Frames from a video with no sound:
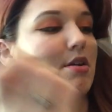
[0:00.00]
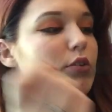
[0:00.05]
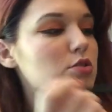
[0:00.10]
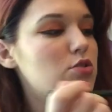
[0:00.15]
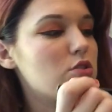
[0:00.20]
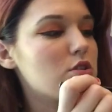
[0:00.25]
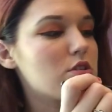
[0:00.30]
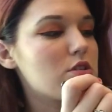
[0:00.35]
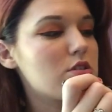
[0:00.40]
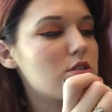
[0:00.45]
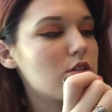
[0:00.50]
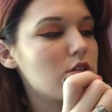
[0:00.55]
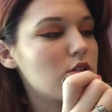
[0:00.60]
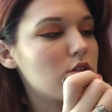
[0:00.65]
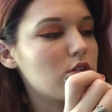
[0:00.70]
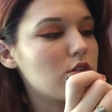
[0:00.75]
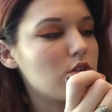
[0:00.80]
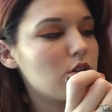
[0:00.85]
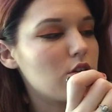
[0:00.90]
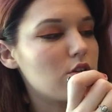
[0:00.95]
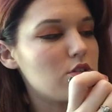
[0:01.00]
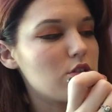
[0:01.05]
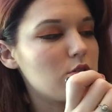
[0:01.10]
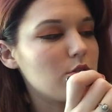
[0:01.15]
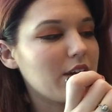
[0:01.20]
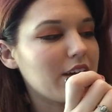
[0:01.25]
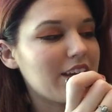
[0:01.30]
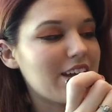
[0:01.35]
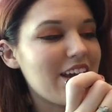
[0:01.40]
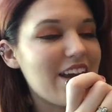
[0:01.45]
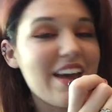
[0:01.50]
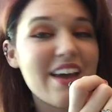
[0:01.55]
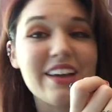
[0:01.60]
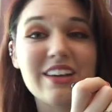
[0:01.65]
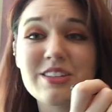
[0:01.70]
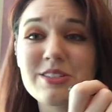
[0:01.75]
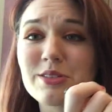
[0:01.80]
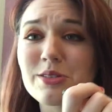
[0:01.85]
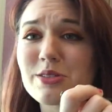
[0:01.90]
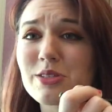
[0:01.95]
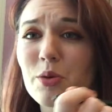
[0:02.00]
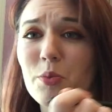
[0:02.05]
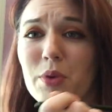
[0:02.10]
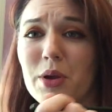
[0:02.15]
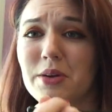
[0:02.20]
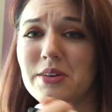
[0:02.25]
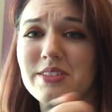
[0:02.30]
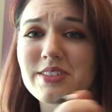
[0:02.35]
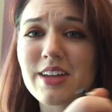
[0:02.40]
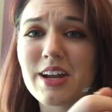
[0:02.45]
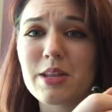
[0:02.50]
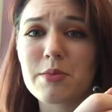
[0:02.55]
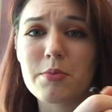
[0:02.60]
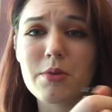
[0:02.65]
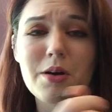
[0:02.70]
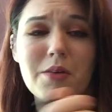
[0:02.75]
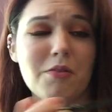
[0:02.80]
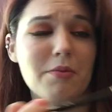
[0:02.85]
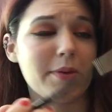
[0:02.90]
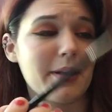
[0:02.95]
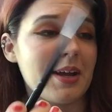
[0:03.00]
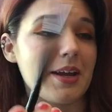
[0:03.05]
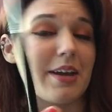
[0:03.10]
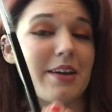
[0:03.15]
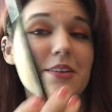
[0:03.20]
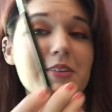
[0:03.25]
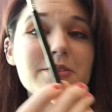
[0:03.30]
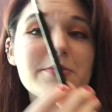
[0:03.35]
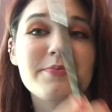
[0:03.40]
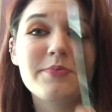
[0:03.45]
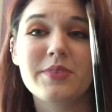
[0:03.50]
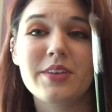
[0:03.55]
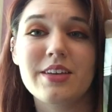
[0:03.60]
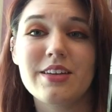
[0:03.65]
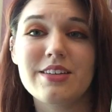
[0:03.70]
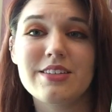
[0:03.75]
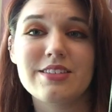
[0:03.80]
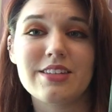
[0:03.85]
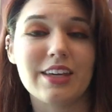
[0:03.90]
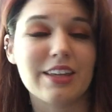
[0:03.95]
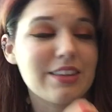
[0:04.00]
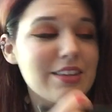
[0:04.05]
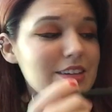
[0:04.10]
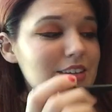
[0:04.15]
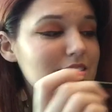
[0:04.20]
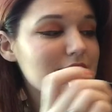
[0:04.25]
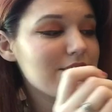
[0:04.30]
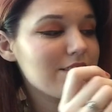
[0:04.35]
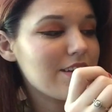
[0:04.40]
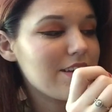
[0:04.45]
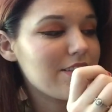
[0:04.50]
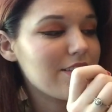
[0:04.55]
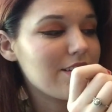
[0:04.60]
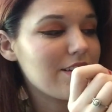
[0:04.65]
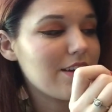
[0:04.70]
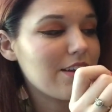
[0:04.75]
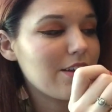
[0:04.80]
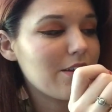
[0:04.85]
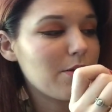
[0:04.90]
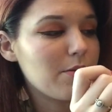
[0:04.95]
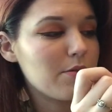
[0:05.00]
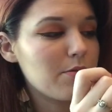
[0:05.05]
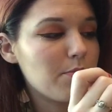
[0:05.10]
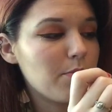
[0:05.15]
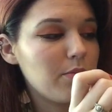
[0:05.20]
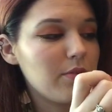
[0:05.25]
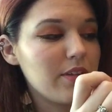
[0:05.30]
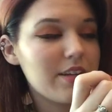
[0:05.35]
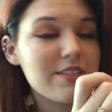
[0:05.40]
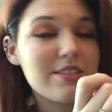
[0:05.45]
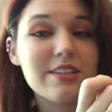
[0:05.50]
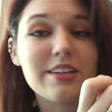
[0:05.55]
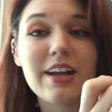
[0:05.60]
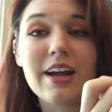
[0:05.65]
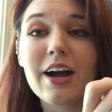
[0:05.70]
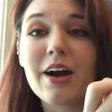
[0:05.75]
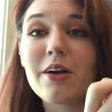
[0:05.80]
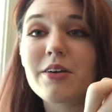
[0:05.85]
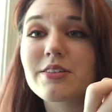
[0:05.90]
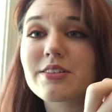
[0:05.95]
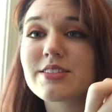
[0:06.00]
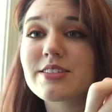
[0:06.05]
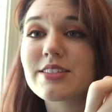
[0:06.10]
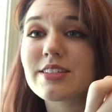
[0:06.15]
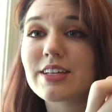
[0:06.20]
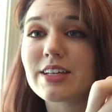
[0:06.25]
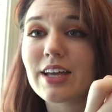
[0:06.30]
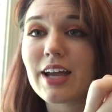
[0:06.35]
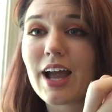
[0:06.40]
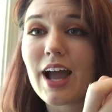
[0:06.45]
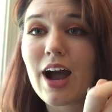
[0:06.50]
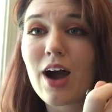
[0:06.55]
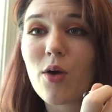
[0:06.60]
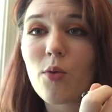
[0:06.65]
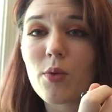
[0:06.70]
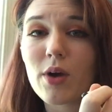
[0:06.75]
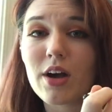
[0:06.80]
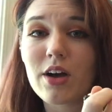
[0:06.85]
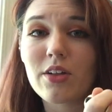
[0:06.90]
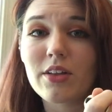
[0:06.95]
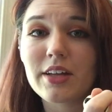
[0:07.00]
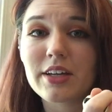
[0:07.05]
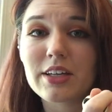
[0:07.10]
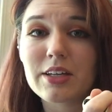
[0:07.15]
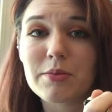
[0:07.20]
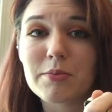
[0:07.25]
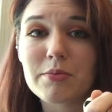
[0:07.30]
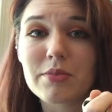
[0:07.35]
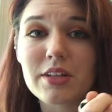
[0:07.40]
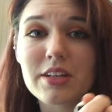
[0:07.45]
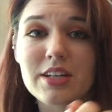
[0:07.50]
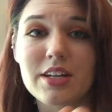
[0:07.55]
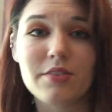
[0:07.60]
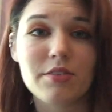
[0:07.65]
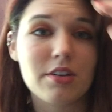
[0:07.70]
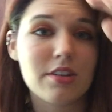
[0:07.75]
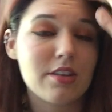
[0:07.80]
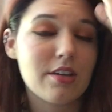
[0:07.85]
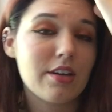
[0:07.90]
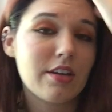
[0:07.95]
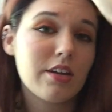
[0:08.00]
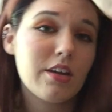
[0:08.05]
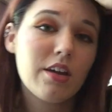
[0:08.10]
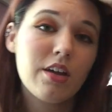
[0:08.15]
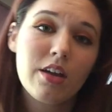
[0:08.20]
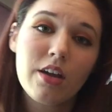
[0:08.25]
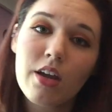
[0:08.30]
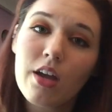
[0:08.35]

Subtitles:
just do like an X or some weird design in the palm of my hand. Take this and then blend it out to see how well it can blend everything.